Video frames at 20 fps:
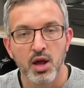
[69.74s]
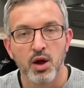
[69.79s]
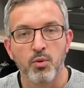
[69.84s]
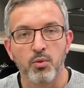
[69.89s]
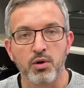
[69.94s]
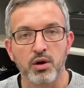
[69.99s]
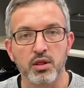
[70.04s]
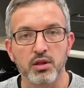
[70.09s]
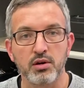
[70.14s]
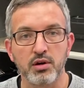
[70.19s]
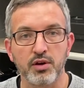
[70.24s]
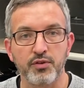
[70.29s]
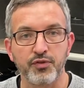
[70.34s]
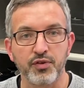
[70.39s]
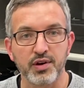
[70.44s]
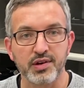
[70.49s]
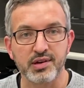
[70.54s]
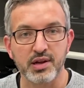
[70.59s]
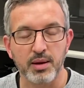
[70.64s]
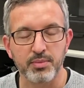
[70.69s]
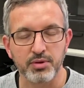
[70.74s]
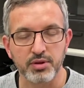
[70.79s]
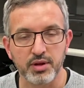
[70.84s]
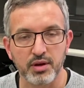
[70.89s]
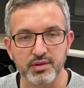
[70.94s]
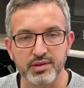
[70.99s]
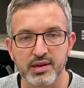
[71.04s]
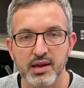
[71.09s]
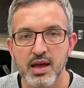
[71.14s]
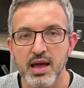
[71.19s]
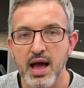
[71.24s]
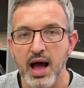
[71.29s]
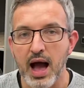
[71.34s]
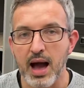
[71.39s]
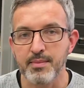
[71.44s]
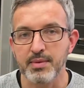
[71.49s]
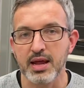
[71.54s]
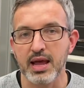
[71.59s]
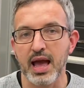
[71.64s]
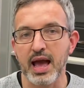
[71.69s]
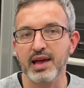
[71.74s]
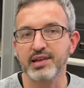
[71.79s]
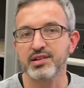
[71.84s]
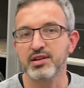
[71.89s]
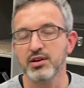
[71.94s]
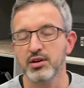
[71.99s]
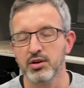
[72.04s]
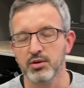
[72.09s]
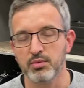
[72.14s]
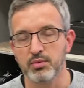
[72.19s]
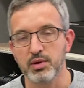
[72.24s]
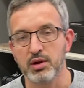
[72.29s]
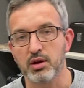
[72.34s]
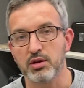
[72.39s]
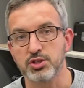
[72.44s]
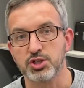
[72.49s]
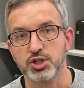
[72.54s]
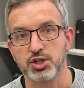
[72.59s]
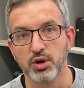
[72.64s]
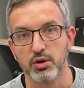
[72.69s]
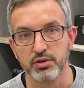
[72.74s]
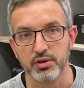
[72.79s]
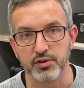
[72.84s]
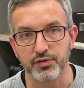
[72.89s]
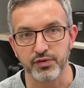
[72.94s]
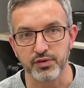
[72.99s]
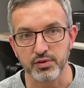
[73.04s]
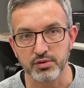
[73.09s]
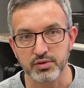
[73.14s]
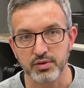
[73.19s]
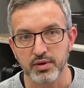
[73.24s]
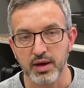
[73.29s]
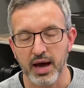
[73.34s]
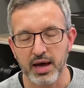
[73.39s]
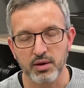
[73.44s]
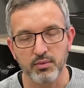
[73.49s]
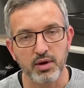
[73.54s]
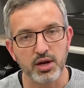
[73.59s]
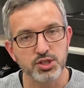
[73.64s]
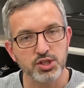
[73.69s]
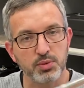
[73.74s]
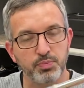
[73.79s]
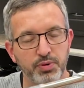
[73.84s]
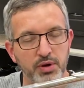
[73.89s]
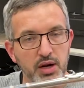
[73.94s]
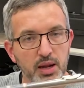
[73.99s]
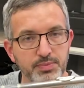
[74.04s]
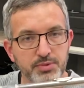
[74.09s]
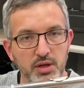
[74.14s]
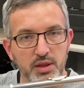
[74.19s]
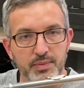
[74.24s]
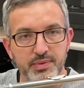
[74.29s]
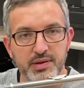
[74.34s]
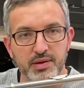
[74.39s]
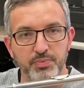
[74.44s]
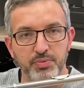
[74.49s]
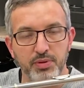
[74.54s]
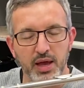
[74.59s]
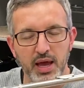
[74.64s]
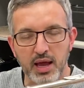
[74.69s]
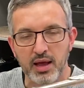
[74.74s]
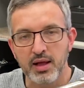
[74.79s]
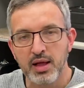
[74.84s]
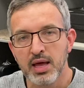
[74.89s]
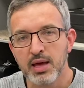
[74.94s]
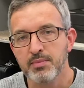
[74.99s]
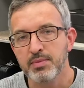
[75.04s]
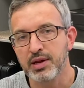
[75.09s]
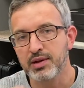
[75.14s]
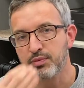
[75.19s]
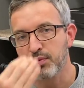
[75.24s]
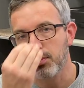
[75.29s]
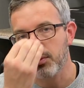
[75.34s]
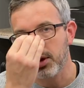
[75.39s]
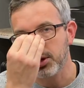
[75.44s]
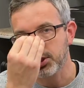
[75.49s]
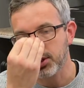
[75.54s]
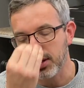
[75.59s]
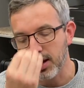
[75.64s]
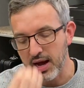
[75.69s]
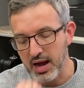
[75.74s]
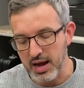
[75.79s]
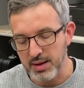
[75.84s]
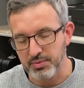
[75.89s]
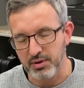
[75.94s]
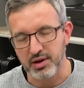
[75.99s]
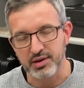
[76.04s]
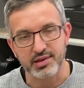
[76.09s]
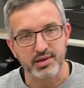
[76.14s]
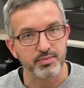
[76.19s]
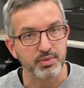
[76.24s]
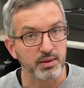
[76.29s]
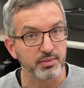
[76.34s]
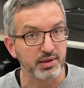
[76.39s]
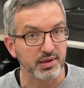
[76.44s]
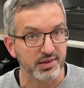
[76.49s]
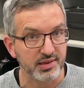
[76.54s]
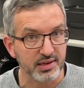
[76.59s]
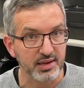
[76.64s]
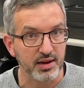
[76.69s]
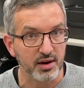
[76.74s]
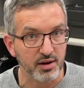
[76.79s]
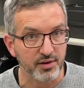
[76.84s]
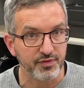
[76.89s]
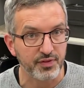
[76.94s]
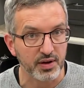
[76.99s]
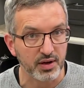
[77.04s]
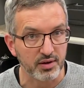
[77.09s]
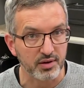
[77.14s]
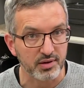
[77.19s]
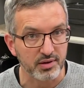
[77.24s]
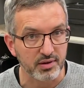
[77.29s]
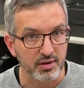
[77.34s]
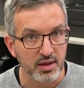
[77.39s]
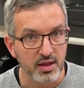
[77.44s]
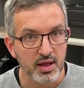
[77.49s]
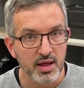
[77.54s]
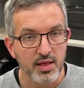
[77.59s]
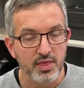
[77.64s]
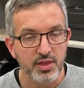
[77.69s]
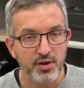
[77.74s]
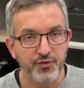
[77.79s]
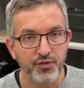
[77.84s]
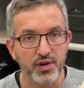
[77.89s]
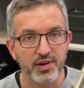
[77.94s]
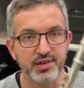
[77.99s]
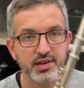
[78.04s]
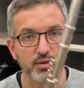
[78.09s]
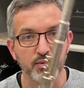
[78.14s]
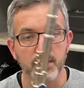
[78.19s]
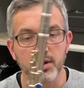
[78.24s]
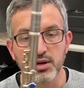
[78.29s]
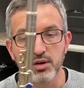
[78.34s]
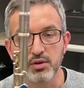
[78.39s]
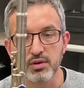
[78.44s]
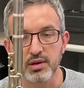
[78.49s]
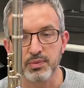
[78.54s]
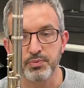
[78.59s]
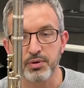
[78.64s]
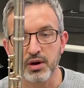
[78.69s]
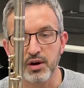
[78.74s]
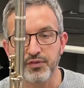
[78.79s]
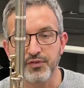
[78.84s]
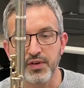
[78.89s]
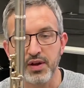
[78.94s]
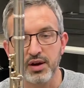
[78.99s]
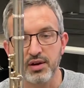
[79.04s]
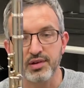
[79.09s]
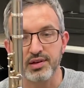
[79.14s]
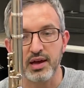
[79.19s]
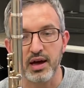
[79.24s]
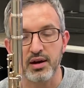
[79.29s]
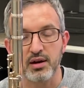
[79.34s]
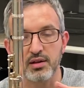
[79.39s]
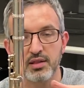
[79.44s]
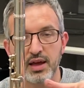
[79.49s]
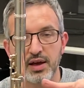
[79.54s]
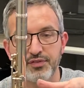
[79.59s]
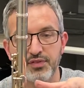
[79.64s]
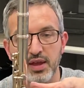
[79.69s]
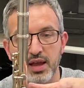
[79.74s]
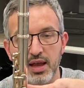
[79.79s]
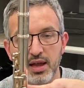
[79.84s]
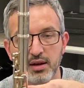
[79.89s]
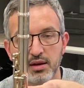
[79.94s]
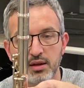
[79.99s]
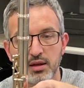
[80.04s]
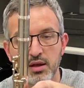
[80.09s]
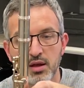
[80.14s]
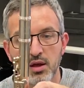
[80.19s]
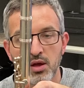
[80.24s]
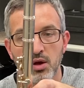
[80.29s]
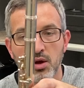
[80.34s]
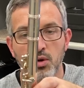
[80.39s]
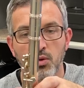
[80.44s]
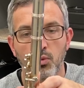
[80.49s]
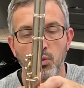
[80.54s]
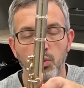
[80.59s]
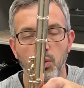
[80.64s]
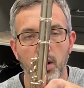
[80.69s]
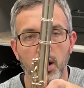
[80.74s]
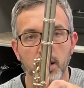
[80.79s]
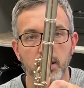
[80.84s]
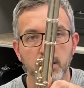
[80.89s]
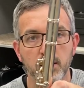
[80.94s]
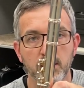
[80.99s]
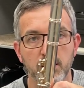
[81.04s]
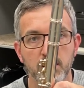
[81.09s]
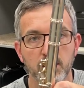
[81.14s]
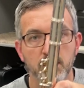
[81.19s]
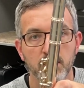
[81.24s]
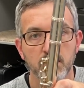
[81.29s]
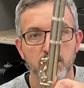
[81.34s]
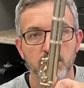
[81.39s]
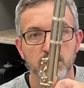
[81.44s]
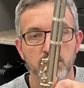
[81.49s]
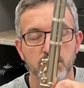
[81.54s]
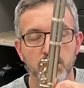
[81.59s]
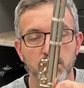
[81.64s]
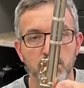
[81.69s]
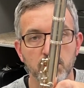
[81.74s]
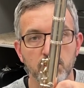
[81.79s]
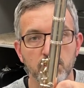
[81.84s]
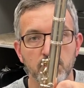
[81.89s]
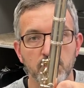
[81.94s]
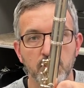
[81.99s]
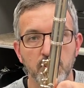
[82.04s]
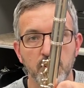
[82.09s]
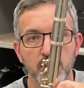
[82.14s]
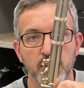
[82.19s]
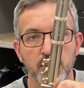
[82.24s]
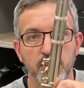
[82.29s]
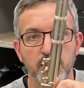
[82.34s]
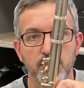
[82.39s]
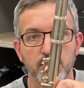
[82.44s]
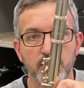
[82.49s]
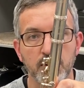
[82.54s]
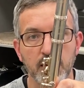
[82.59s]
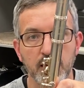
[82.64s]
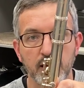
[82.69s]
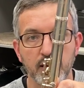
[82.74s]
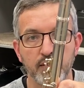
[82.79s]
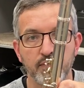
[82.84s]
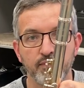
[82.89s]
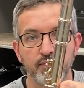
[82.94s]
We're gonna learn our first couple notes. I'm gonna ask you to do what we call shoulder flute. I don't want you to put it up to your lips to play because we want your eyeballs to be able to see our fingers. The first thing we're gonna do is put our fingers on our left hand. 1, 2, 3.